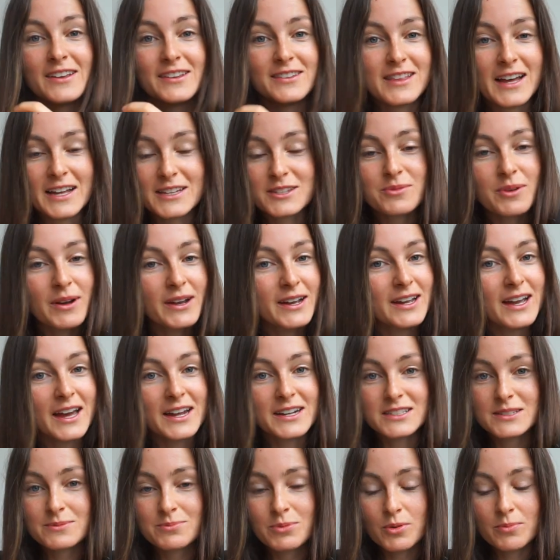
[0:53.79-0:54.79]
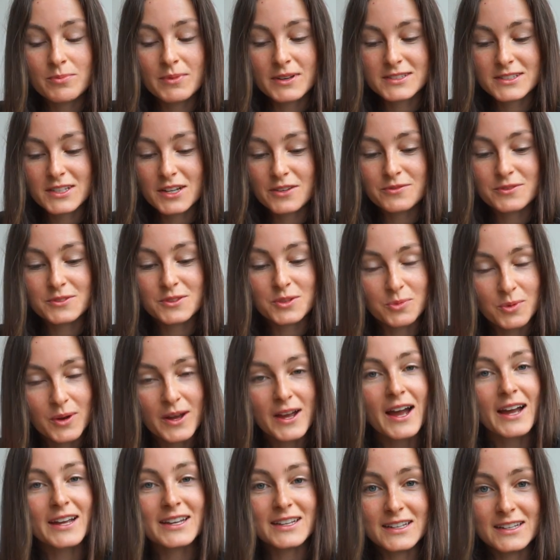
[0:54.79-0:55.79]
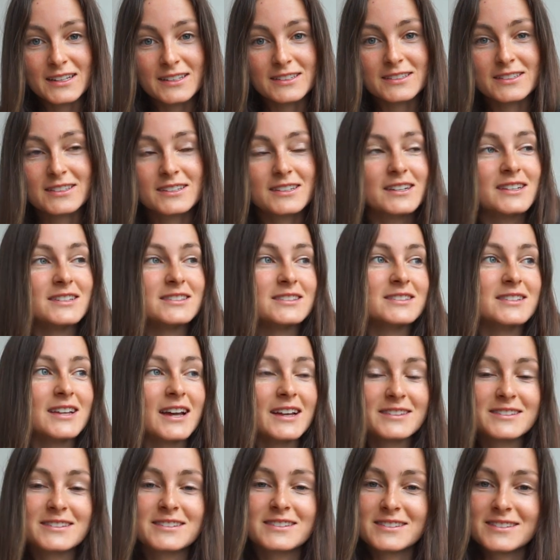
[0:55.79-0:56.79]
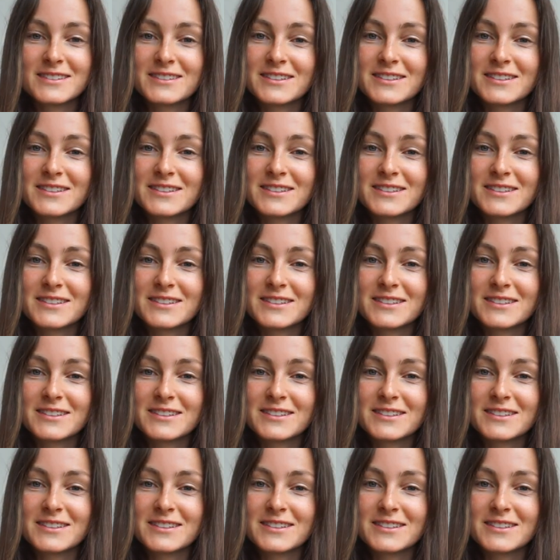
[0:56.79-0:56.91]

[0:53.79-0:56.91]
that's why I gotta support myself with the way I eat, because that's,